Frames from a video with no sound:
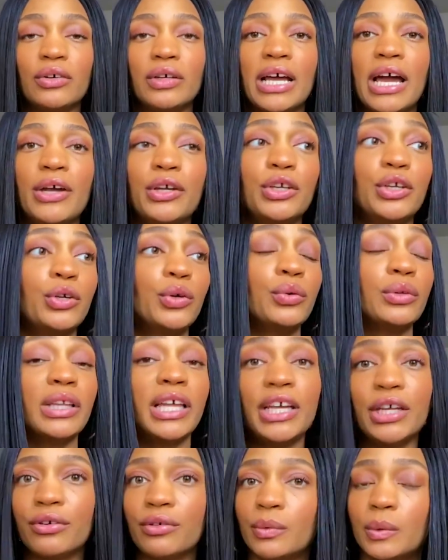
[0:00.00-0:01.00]
on how you
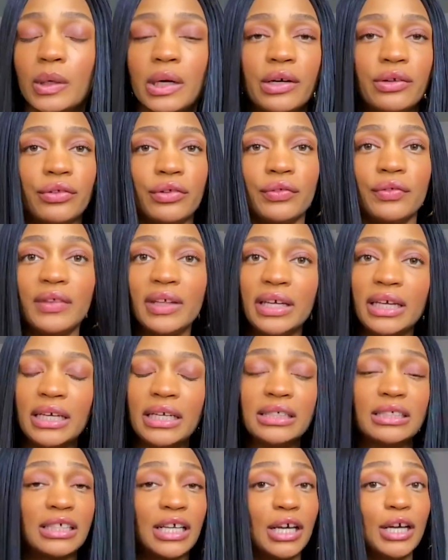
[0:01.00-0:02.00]
layer it with other
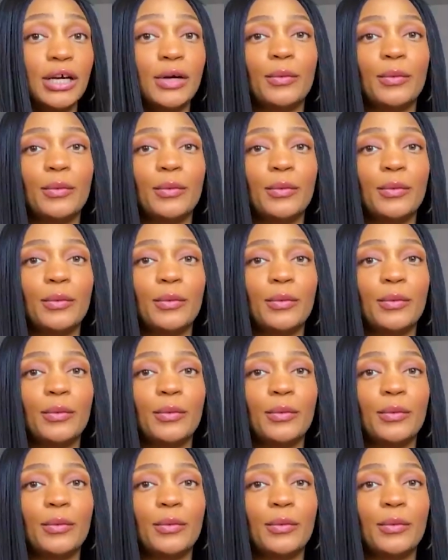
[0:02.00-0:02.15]
things,